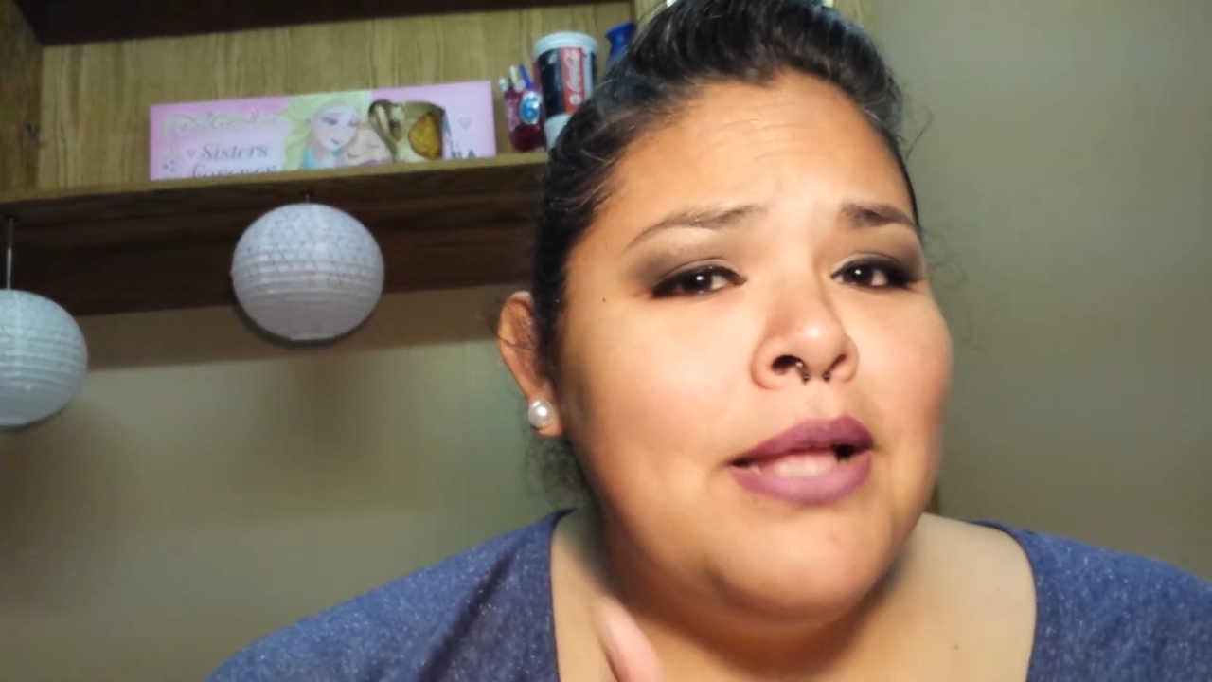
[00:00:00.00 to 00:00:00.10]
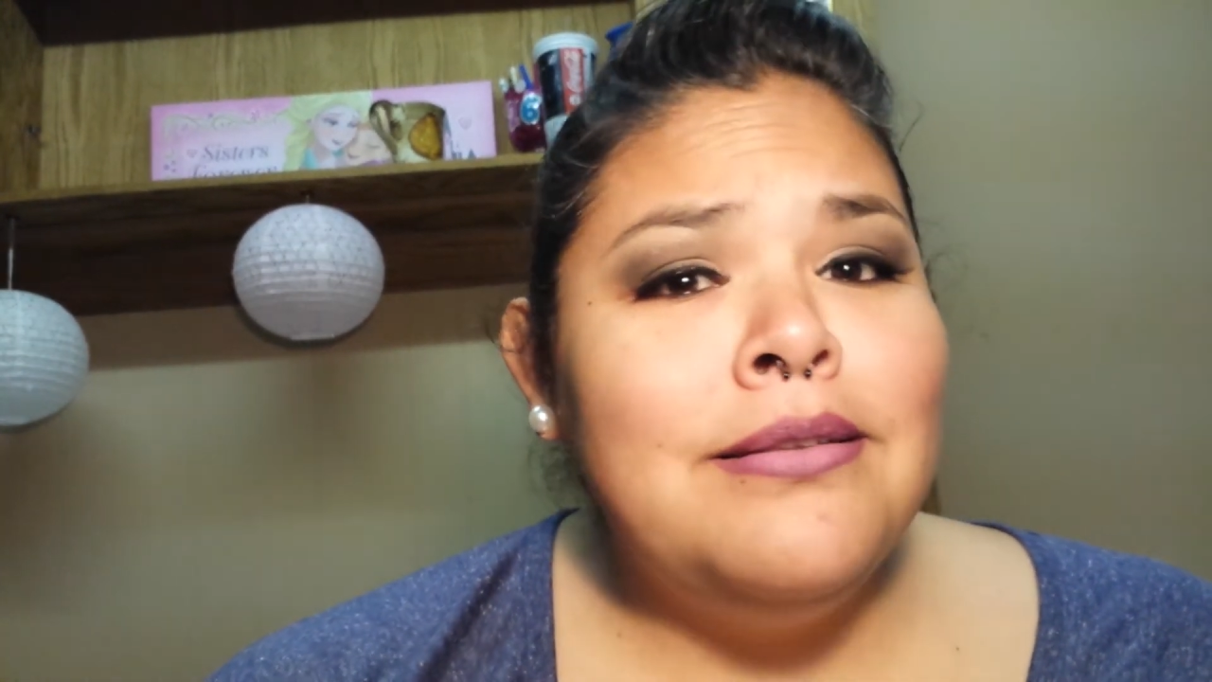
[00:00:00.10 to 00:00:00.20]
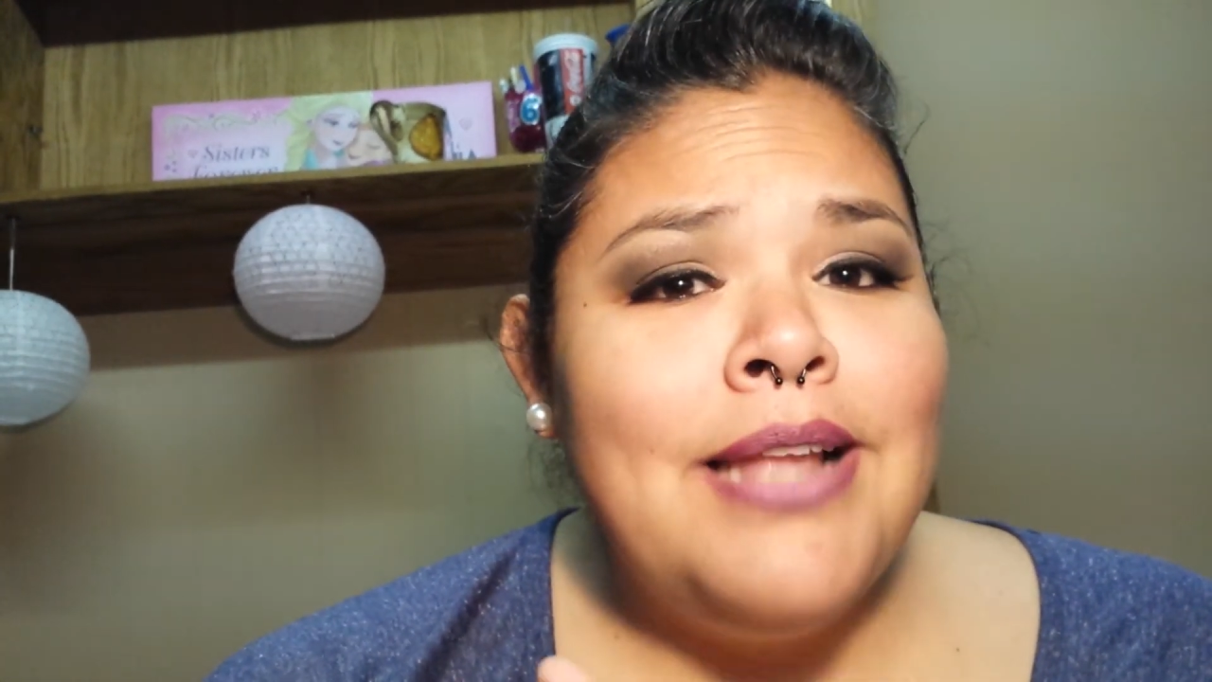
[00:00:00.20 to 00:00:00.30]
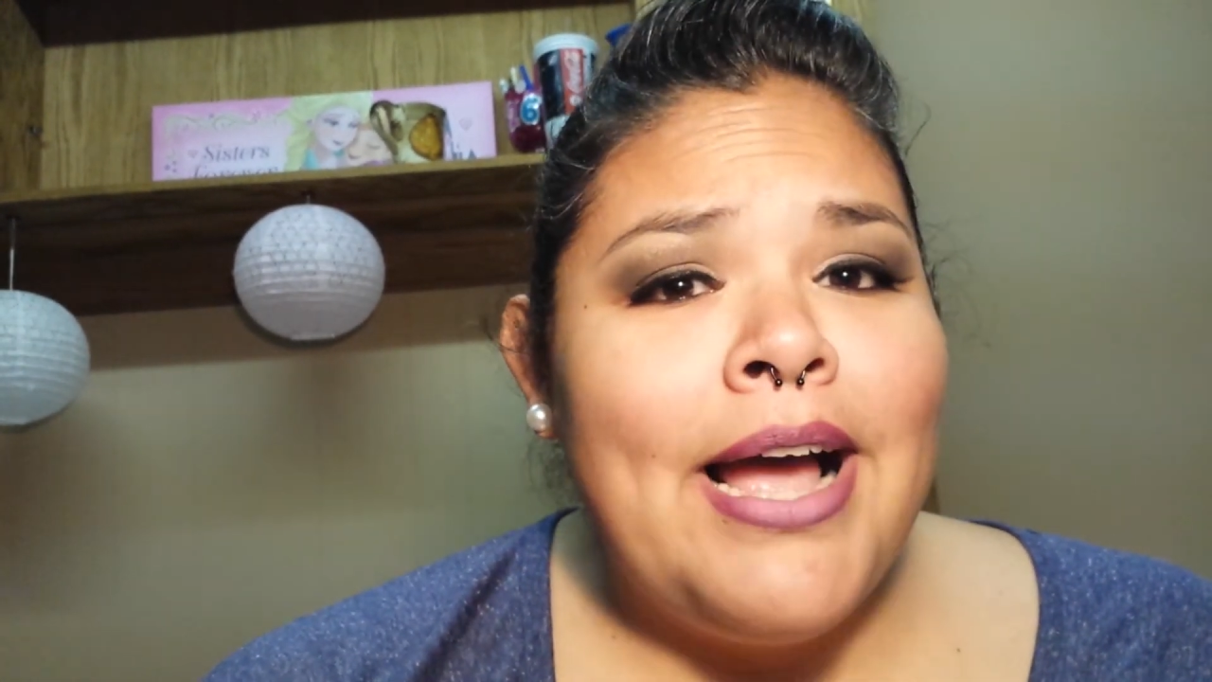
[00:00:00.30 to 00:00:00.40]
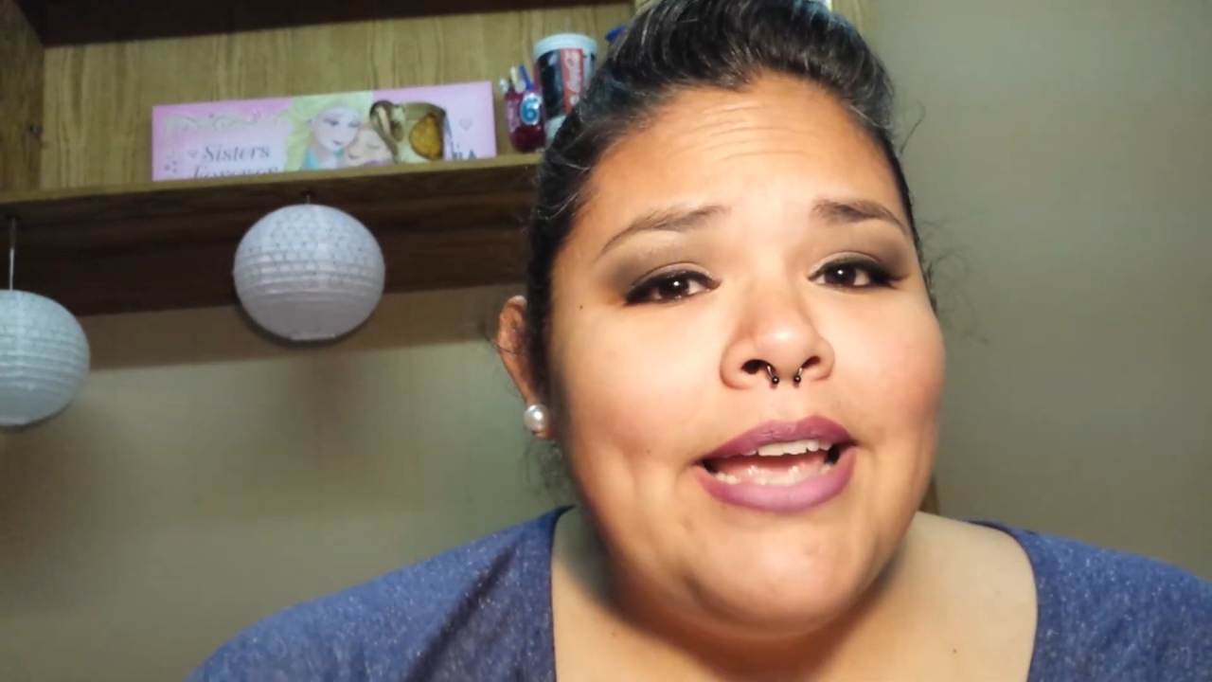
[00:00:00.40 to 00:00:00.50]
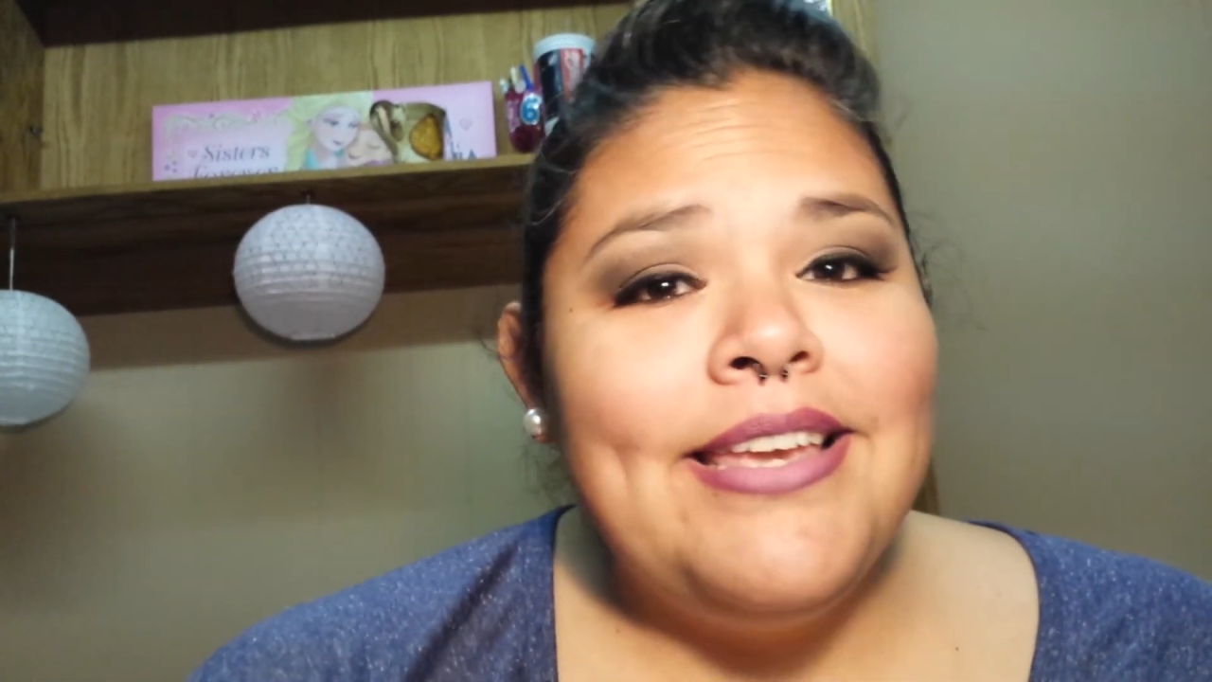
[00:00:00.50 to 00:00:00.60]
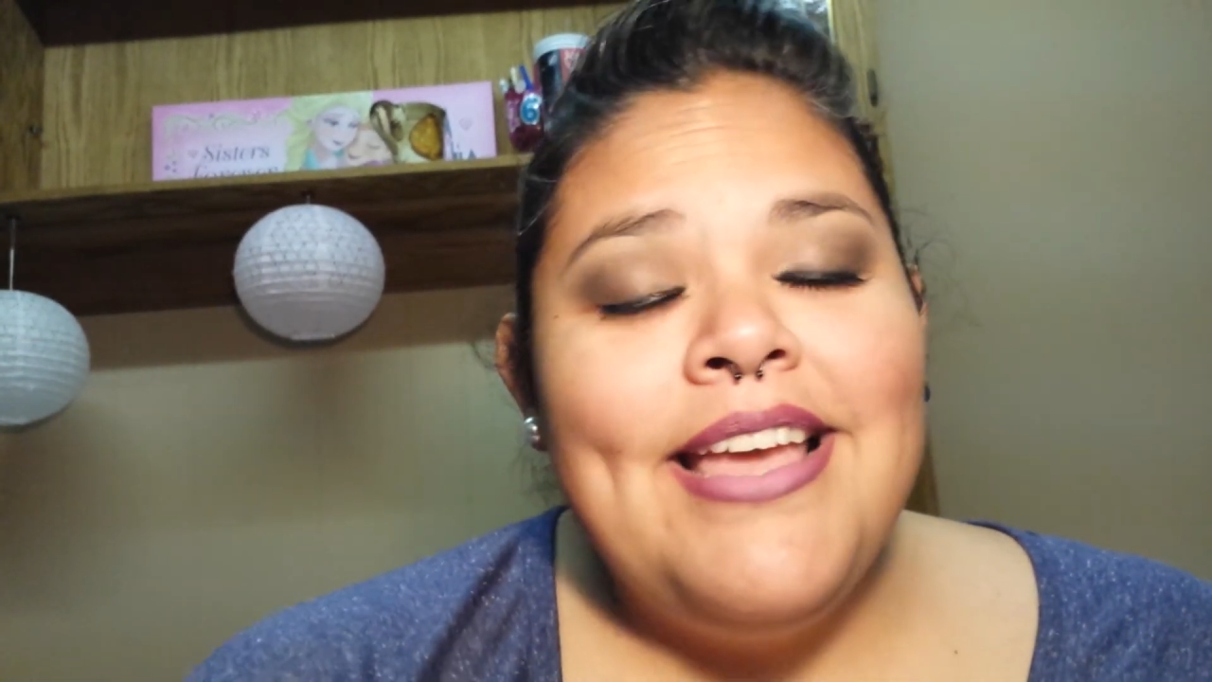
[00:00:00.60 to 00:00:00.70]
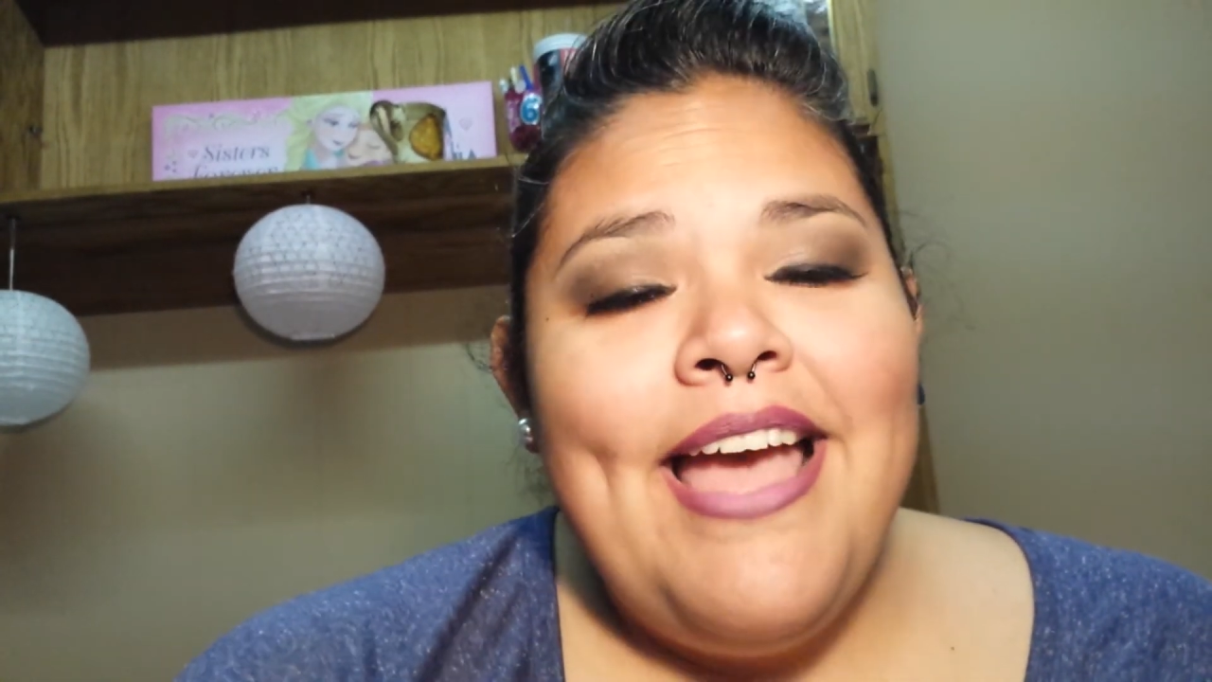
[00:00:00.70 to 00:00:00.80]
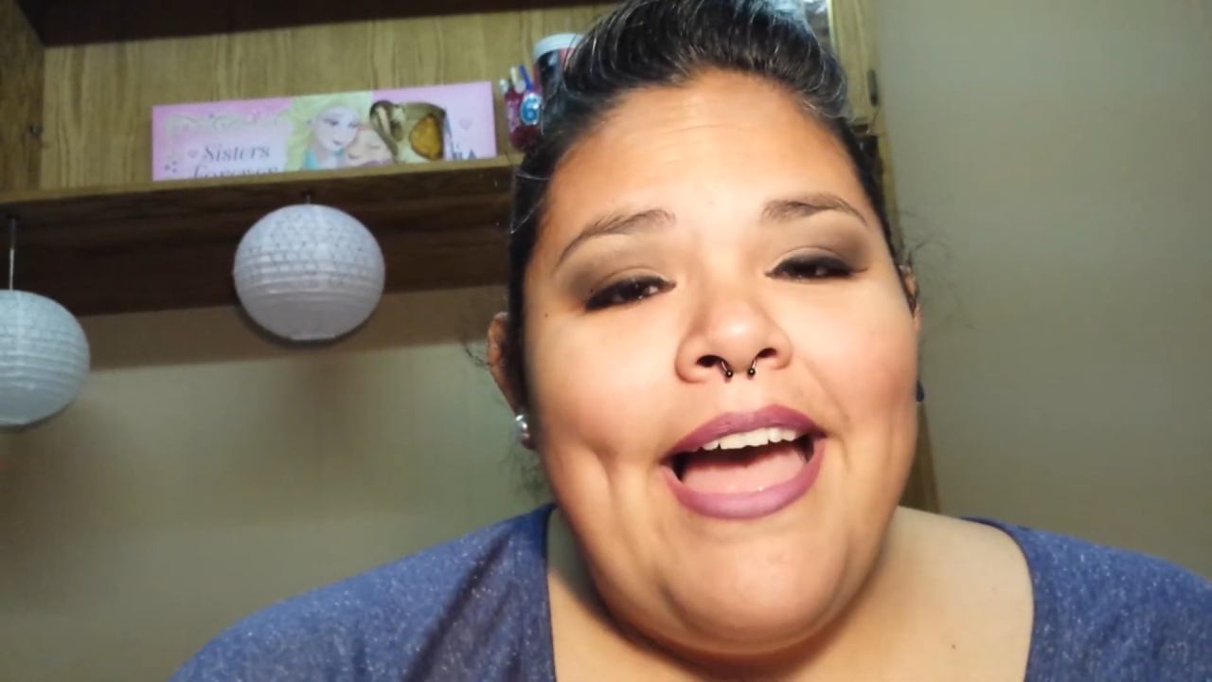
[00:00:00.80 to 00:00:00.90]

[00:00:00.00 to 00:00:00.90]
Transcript: a like,